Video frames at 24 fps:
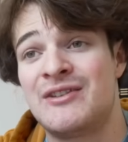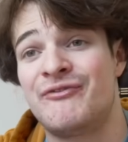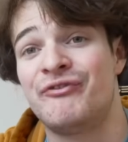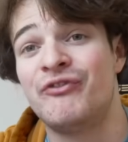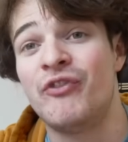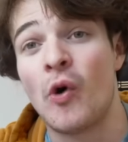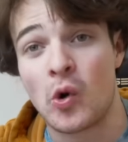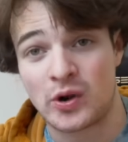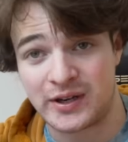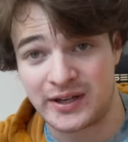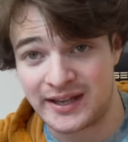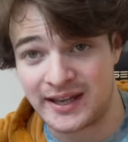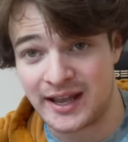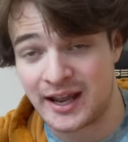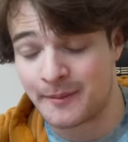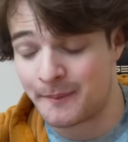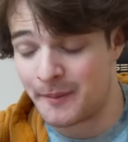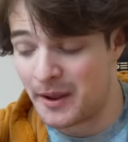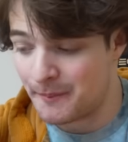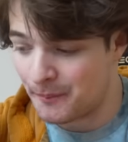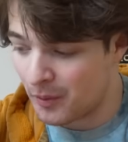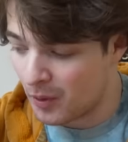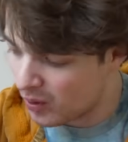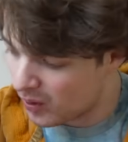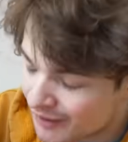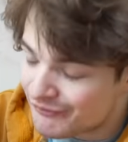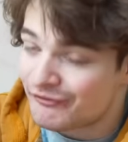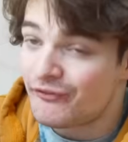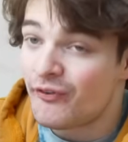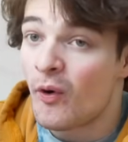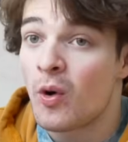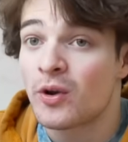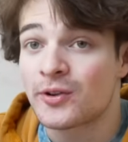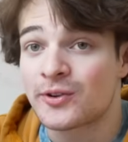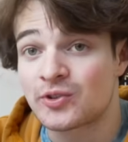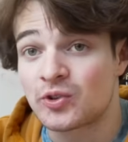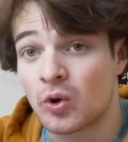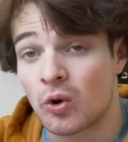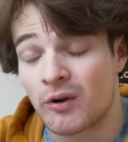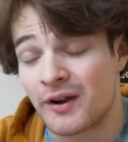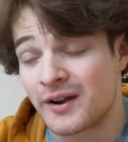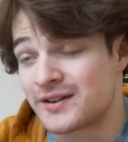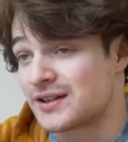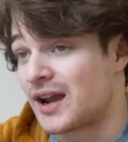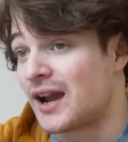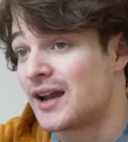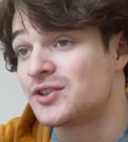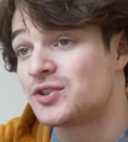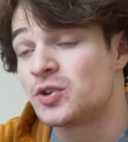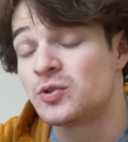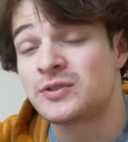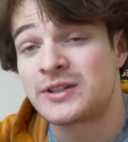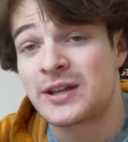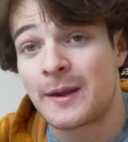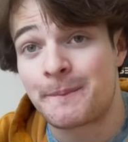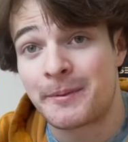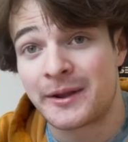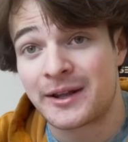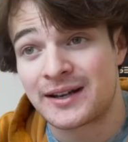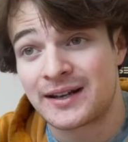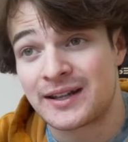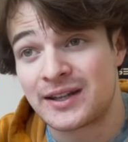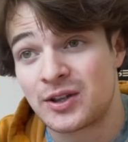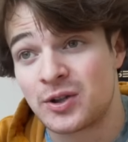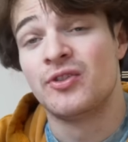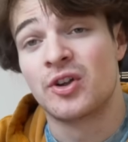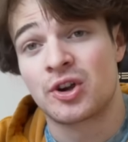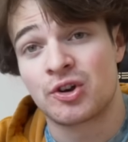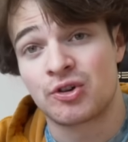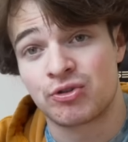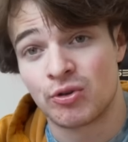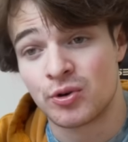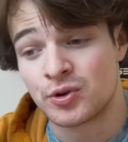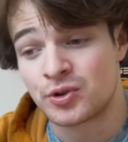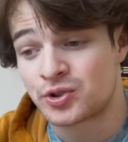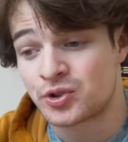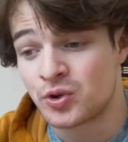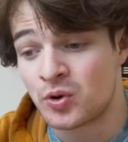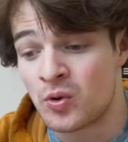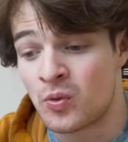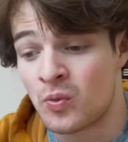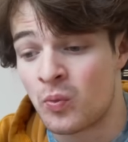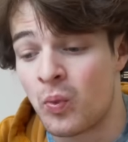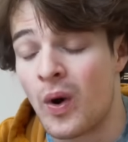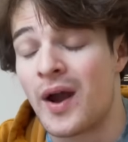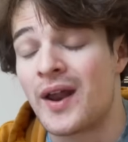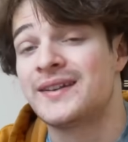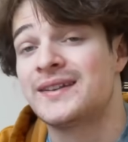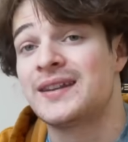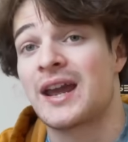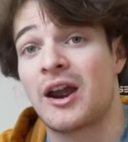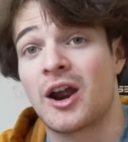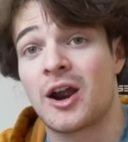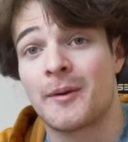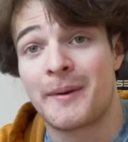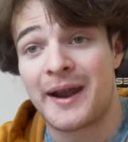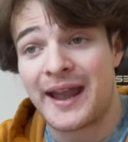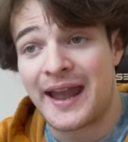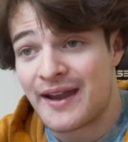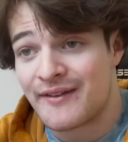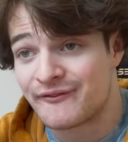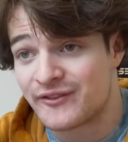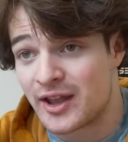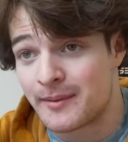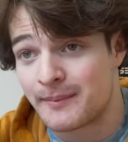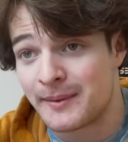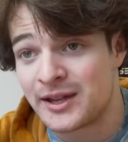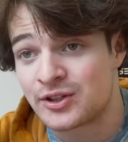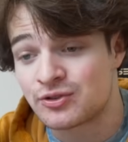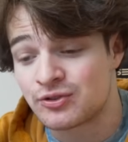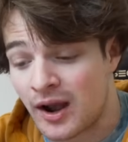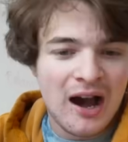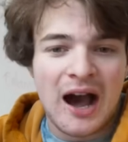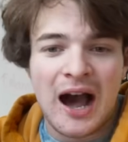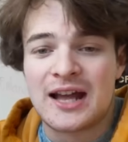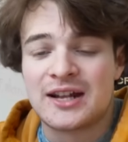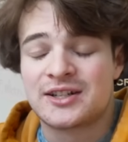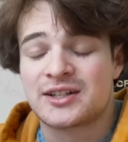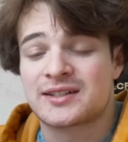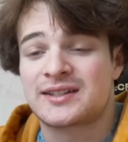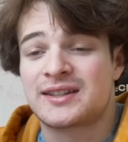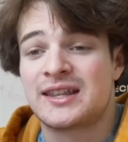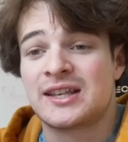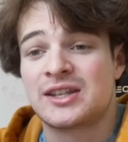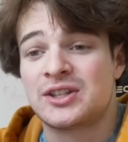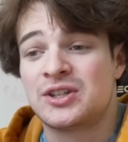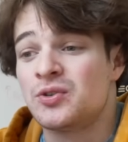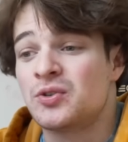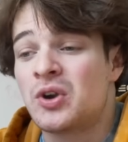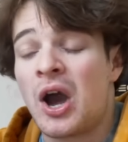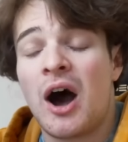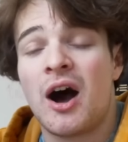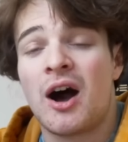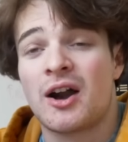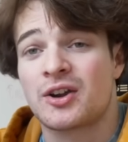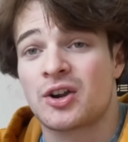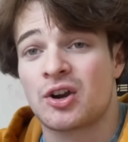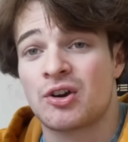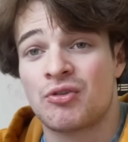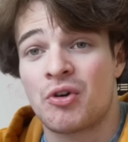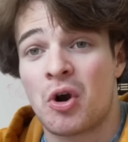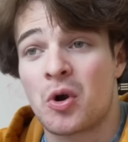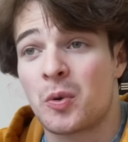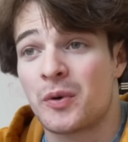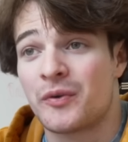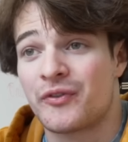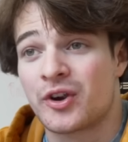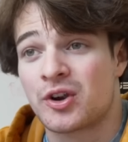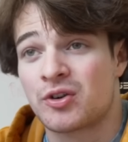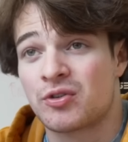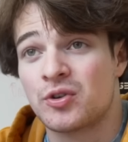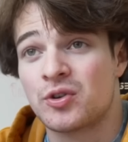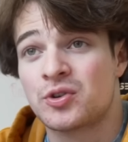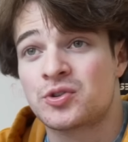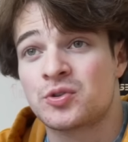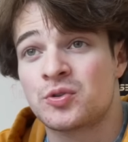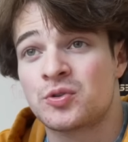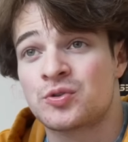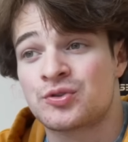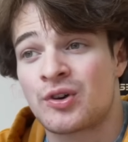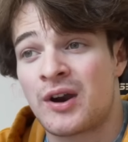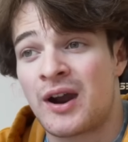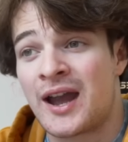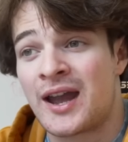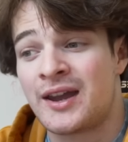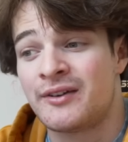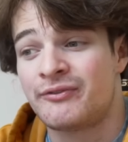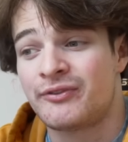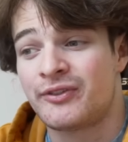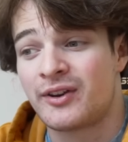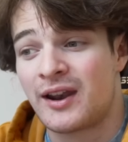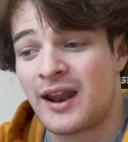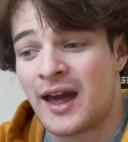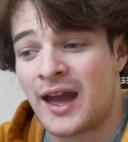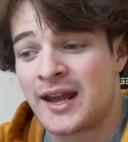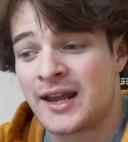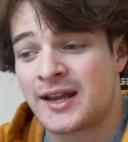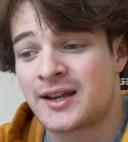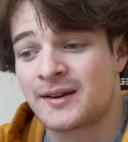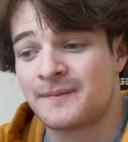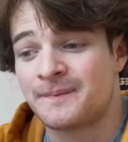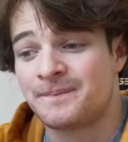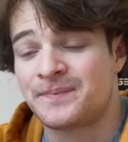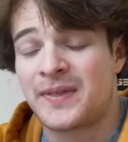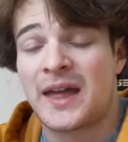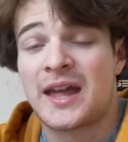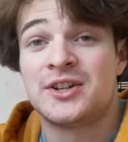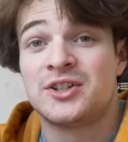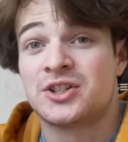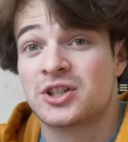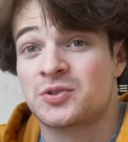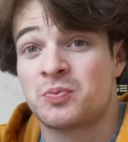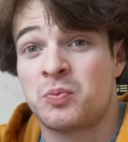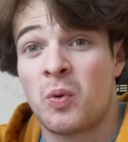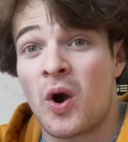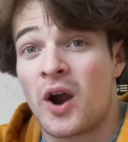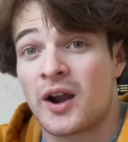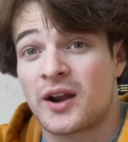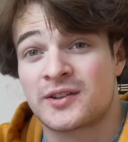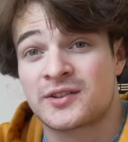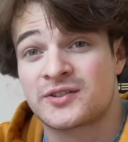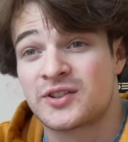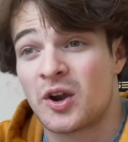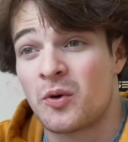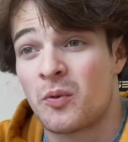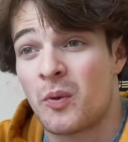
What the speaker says: 40 gigabit port. For storage, I do typically use the Crucial 1 terabyte NVMe drive. I just think you can't go wrong with a Crucial drive. Like, they just work so